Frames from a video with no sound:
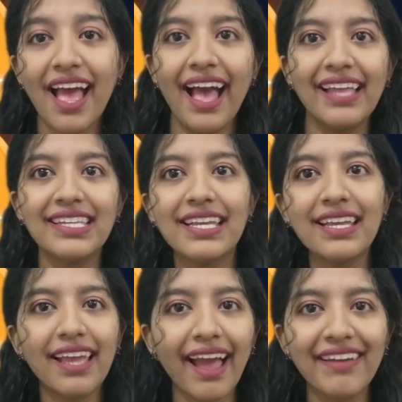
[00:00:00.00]
and
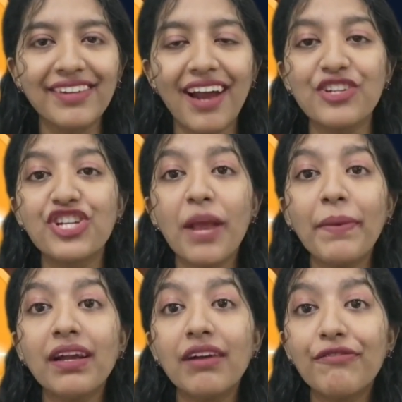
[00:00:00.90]
DeCAD are
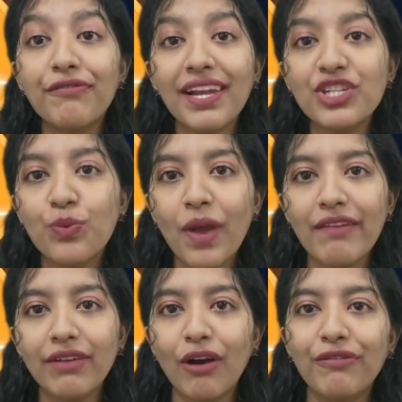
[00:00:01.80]
shaping a fresh
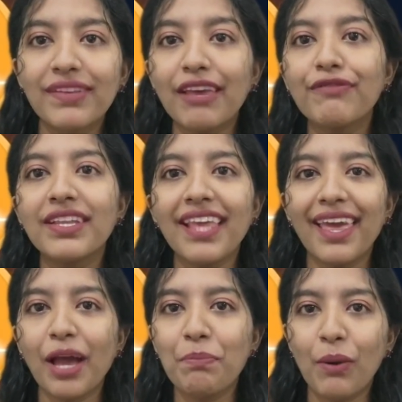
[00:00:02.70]
wave of caffeine
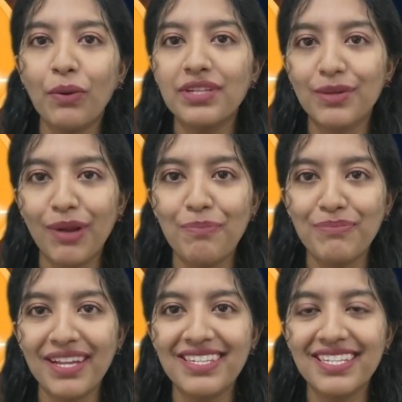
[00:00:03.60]
AI powered
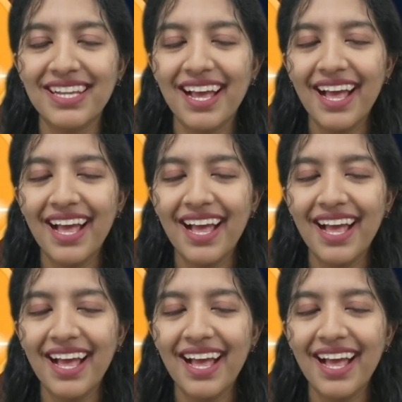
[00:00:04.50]
development.